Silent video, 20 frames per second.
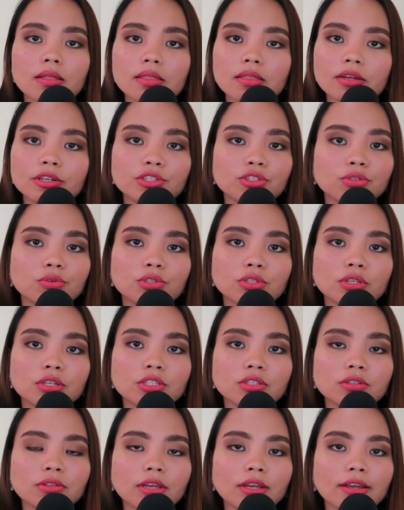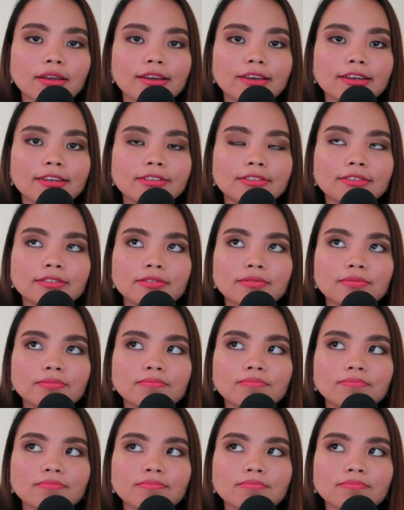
there's no such thing as